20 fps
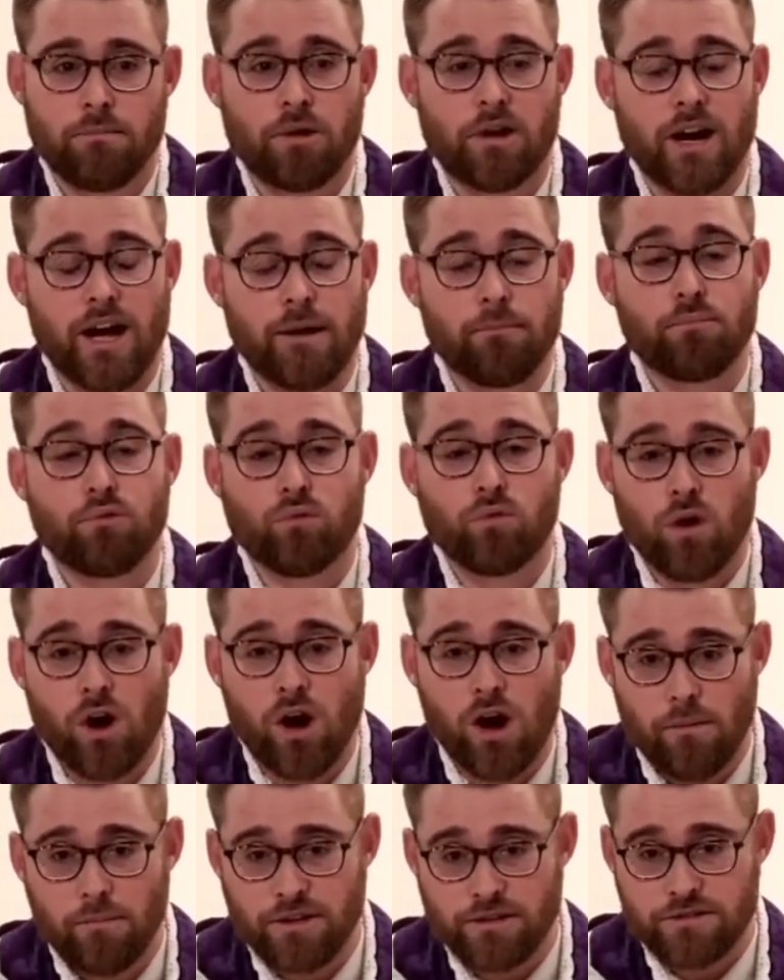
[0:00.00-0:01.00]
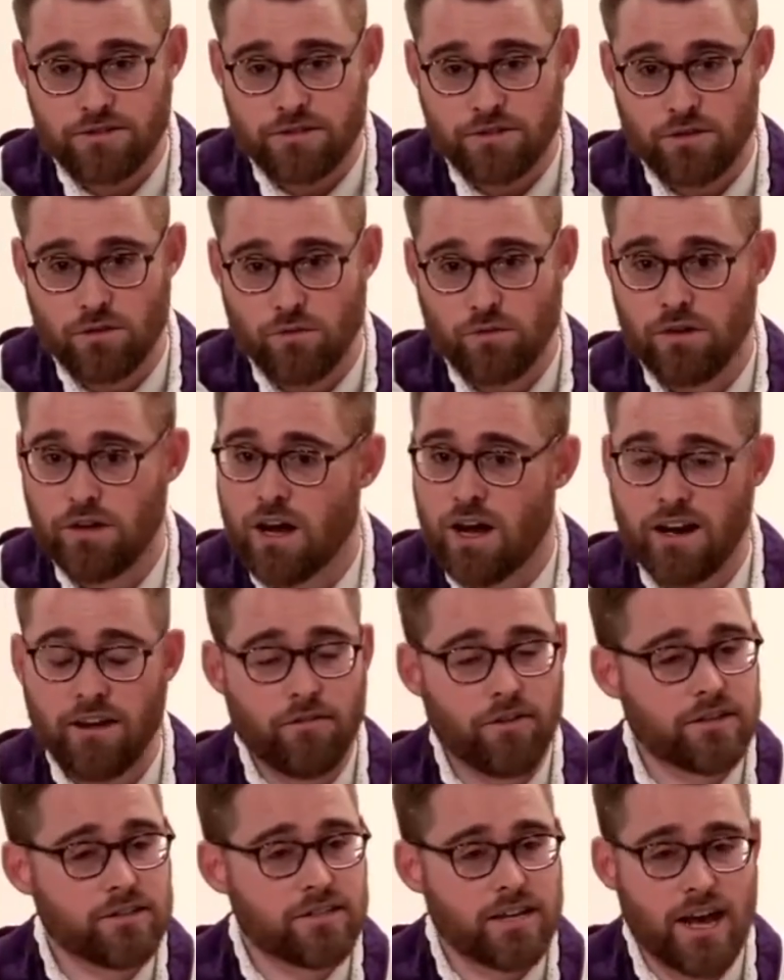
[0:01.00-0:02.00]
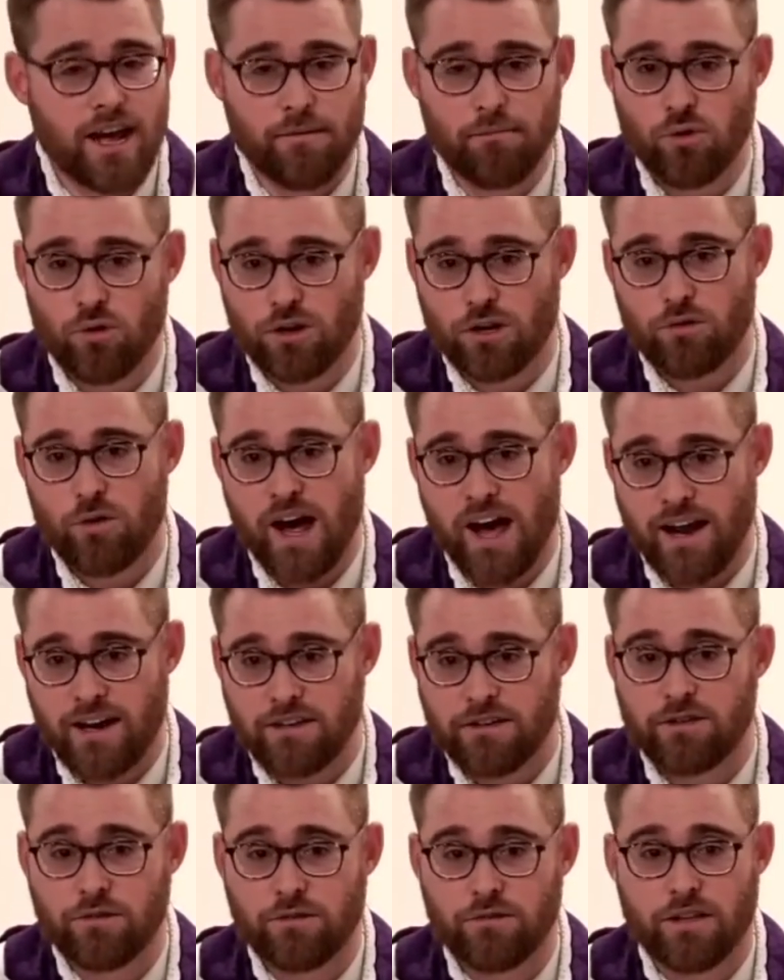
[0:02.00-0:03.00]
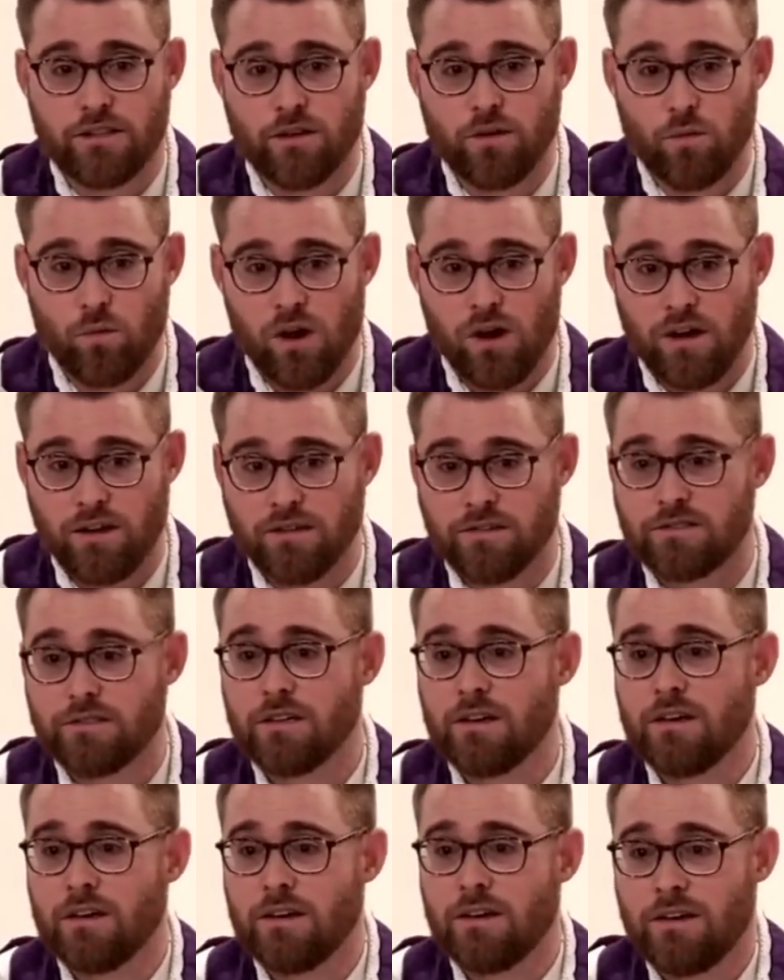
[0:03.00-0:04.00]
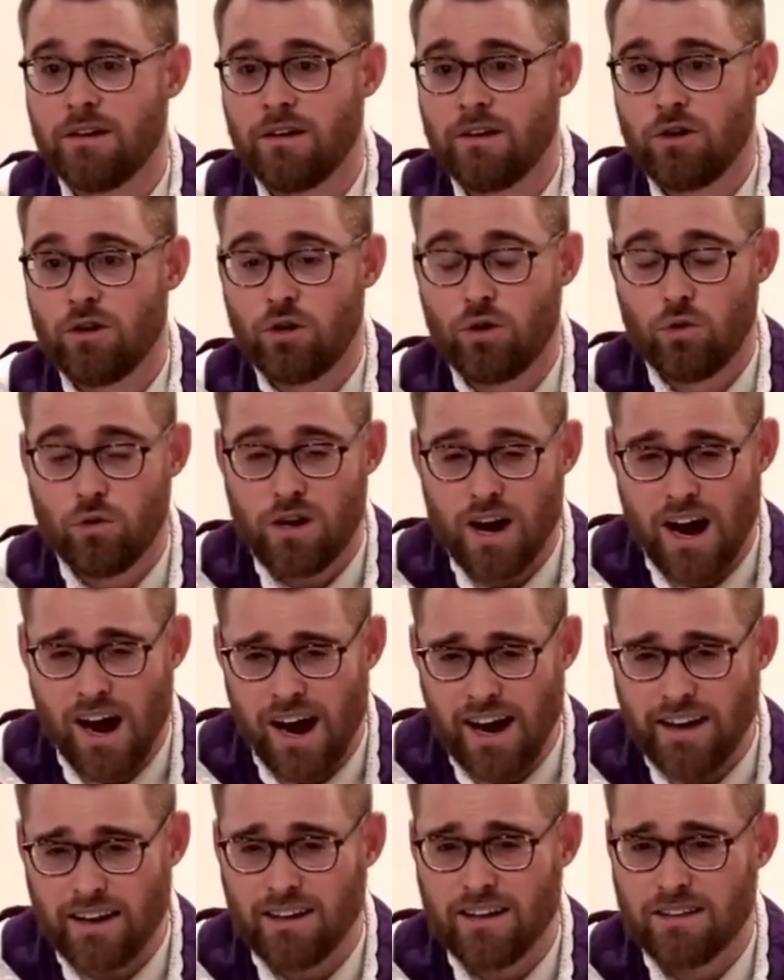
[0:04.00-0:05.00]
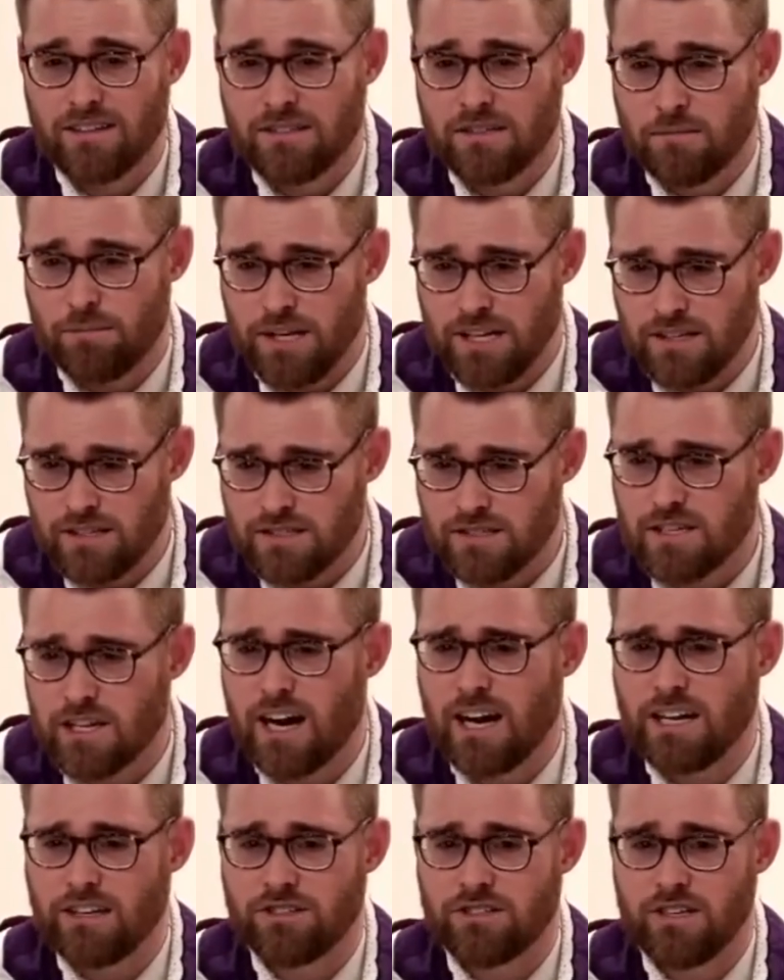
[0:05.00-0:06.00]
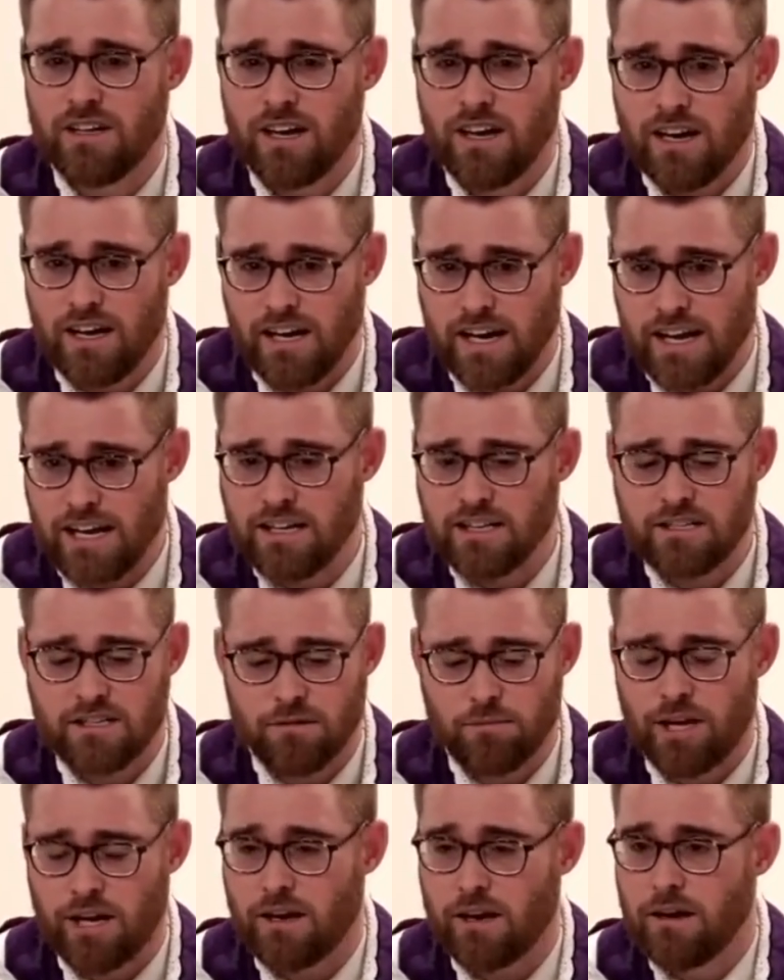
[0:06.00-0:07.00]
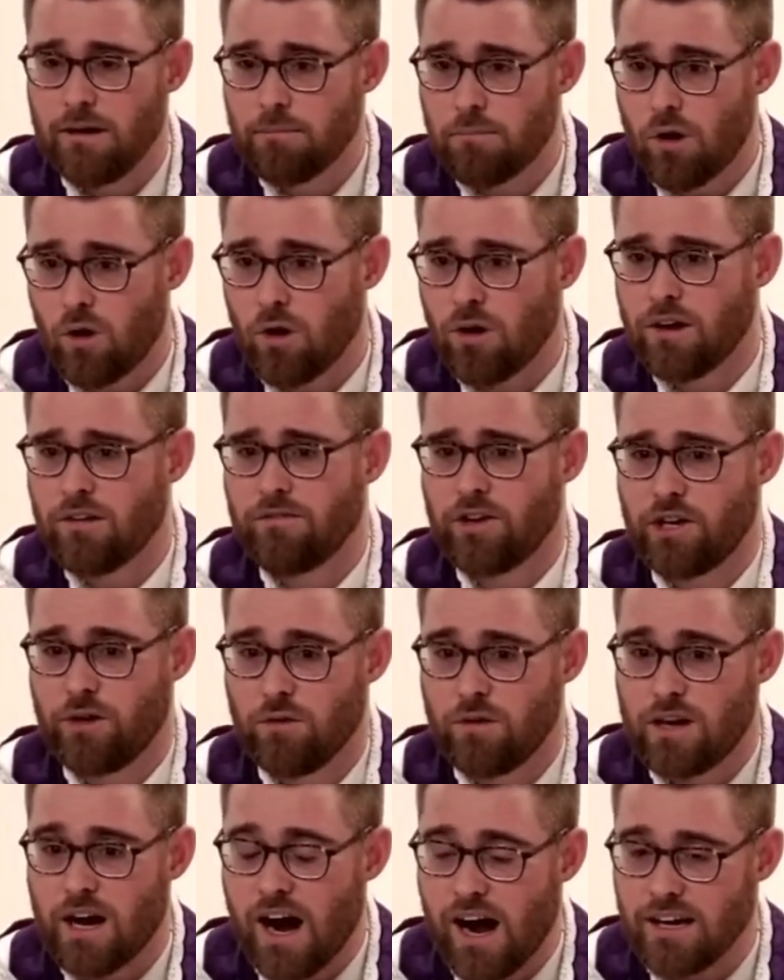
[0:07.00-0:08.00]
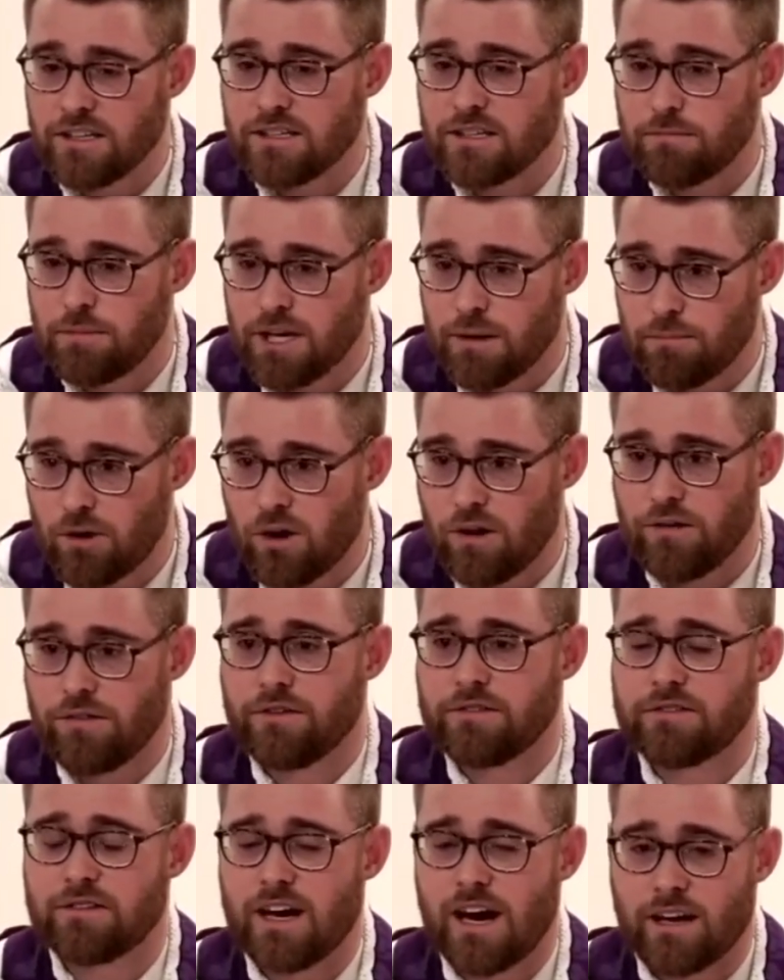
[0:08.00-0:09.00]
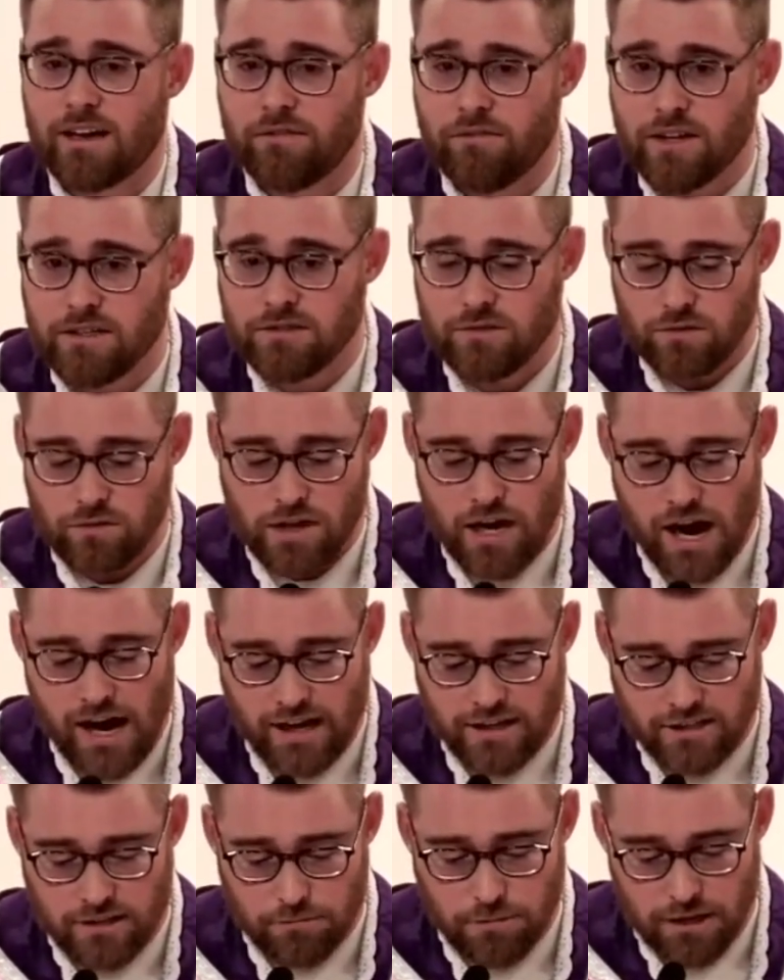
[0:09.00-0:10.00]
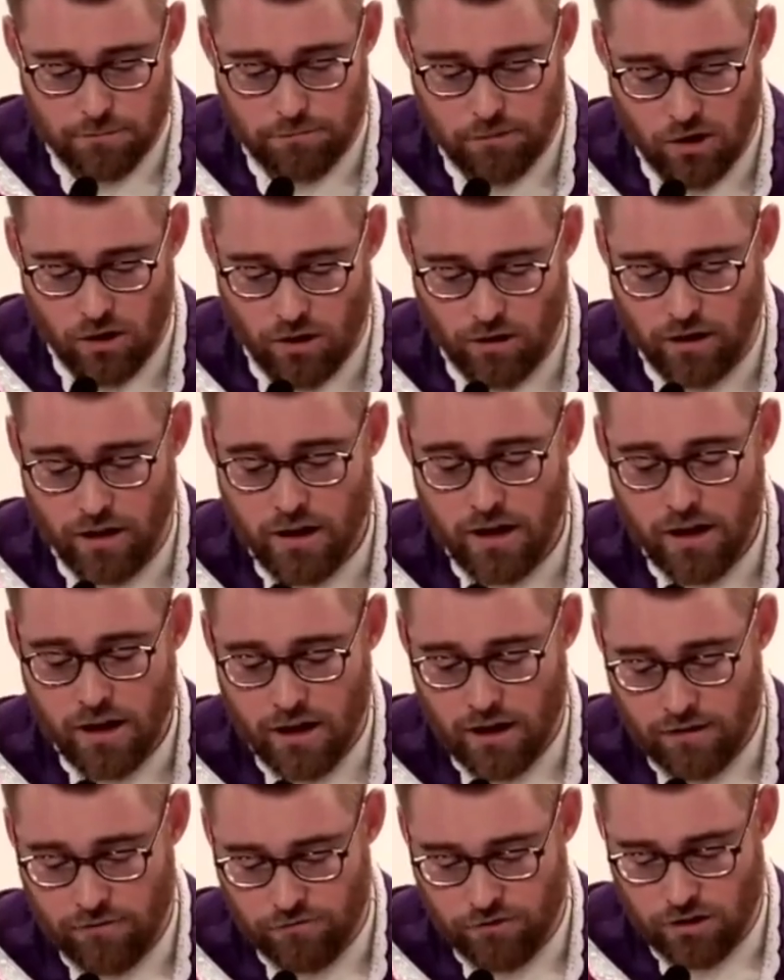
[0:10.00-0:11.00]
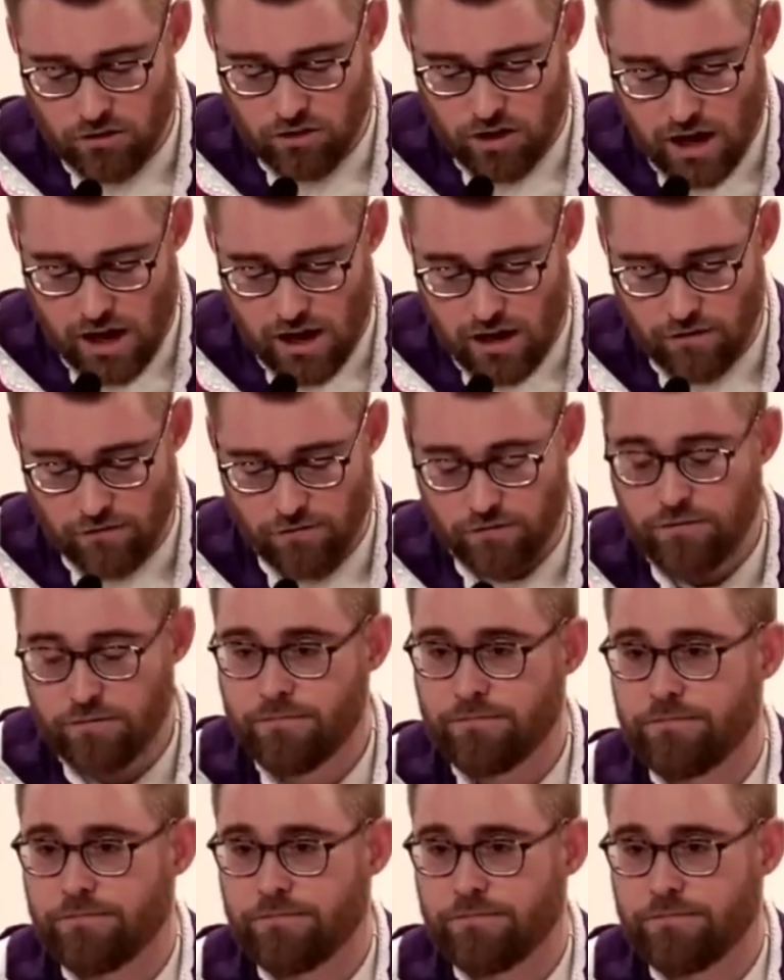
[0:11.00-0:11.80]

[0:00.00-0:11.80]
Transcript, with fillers: But I promise you, none of us had more gratitude than the ones who got to be such an intimate part of it, who got to be a part of the sacrifice, who got to be a part of the love.